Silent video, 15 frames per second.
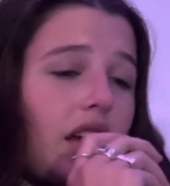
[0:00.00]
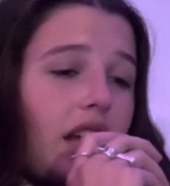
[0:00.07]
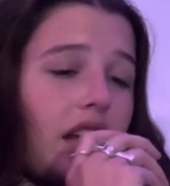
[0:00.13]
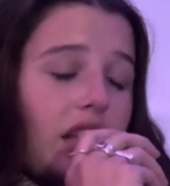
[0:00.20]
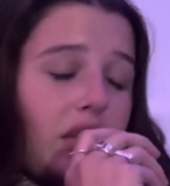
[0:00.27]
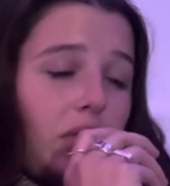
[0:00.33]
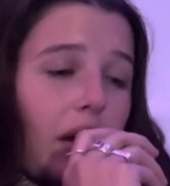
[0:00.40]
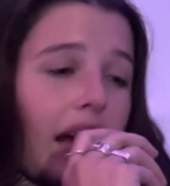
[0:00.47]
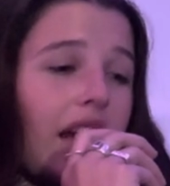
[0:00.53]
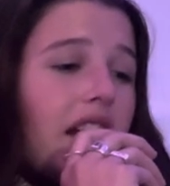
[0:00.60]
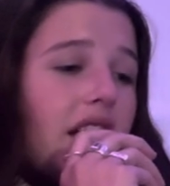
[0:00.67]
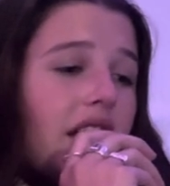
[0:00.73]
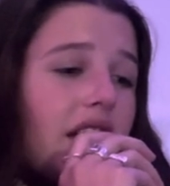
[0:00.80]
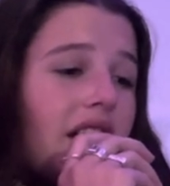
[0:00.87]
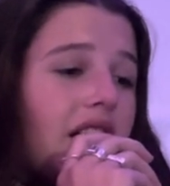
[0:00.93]
is white,
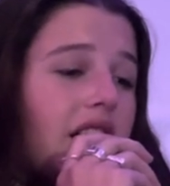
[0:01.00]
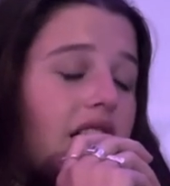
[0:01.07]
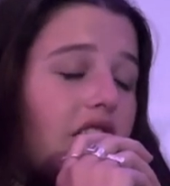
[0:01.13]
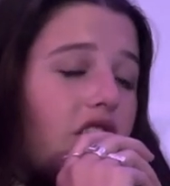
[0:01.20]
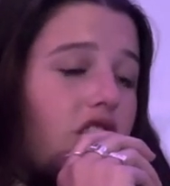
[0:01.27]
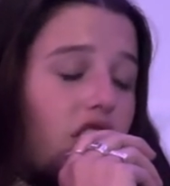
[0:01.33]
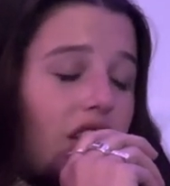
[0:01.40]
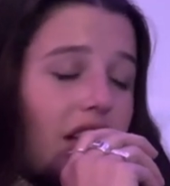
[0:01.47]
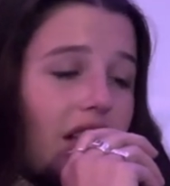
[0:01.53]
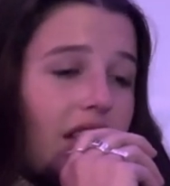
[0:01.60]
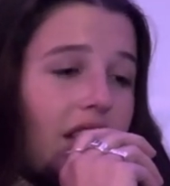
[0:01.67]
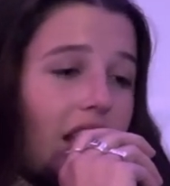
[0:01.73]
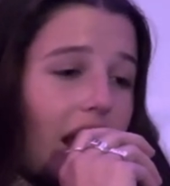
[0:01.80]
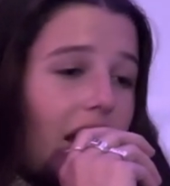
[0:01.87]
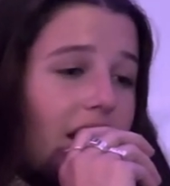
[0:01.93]
she is
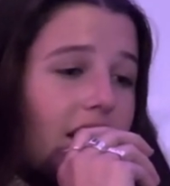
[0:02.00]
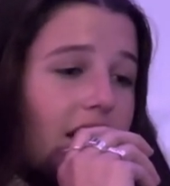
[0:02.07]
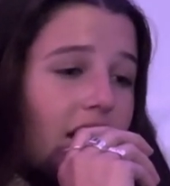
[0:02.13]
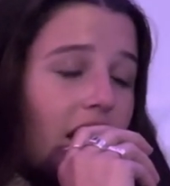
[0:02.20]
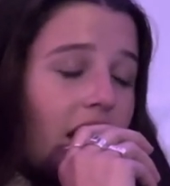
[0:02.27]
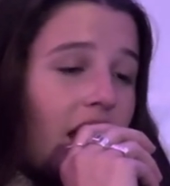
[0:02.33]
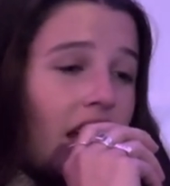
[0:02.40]
cis,